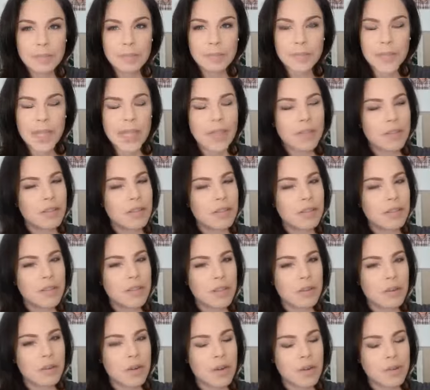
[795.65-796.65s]
I don't know if
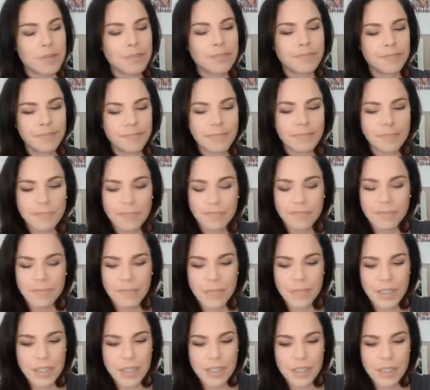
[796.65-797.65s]
he's wrong.
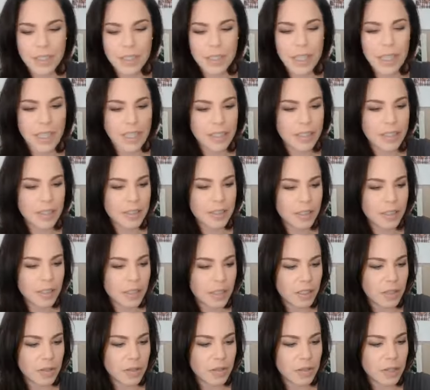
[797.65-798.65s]
It's like, you
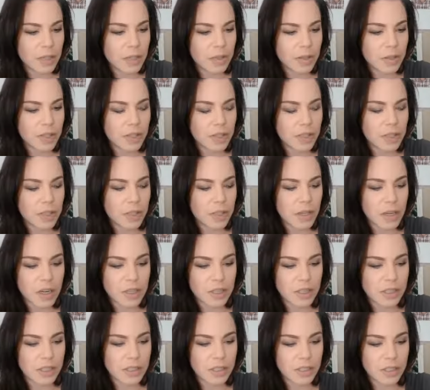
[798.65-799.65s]
know, when I worked at the car
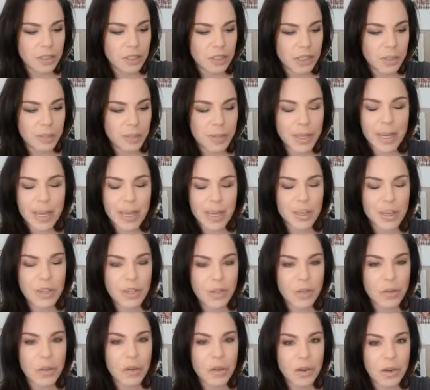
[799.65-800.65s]
dealership, I had a
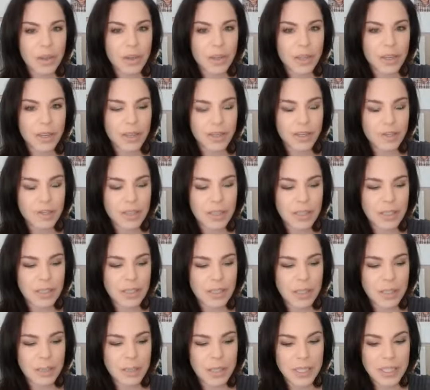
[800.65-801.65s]
new car like every
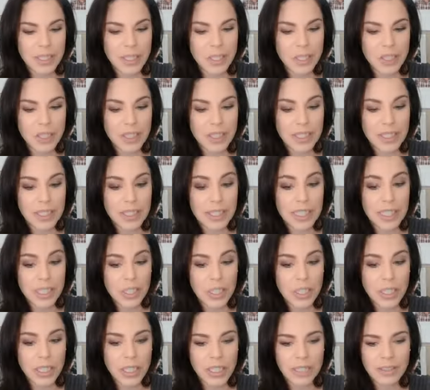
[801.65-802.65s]
6 months just because I
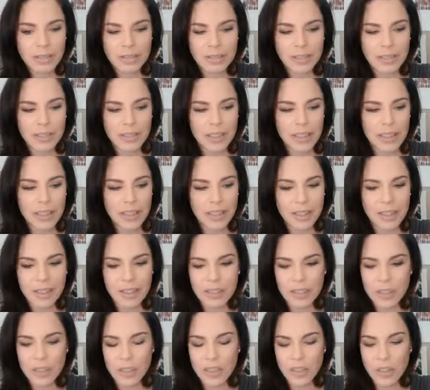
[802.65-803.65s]
could. Like,
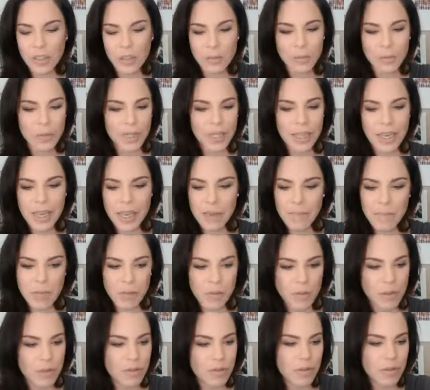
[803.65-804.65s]
a good one came
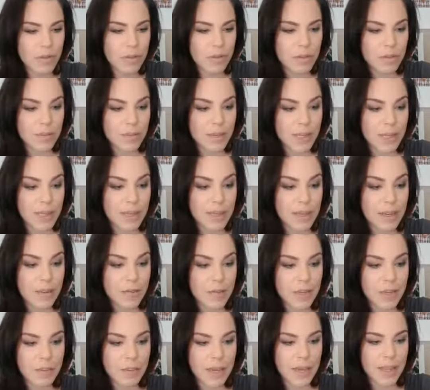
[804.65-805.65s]
through, so I'm like, I
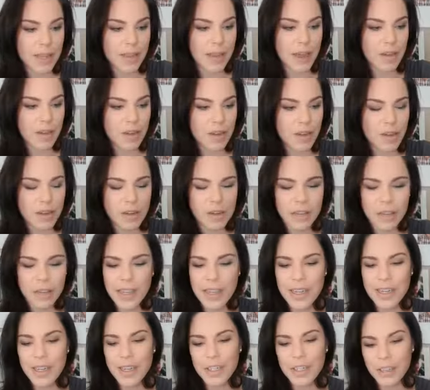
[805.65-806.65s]
want to buy that car.
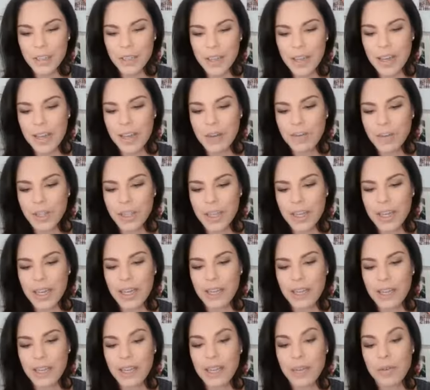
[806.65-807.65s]
So now I'm looking
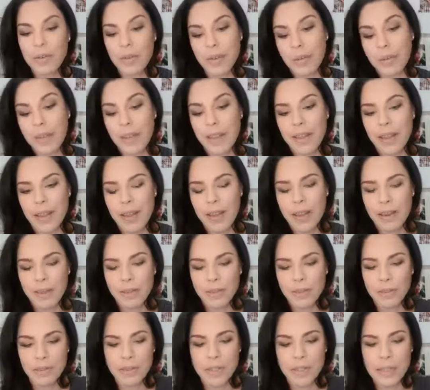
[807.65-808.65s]
at like, I want to buy that
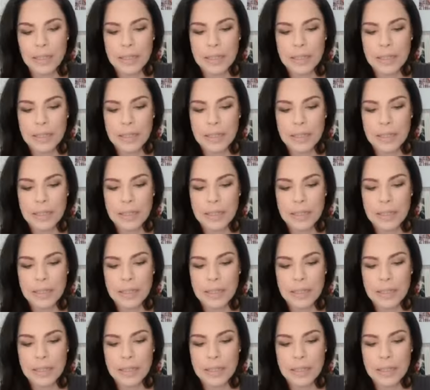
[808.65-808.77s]
house.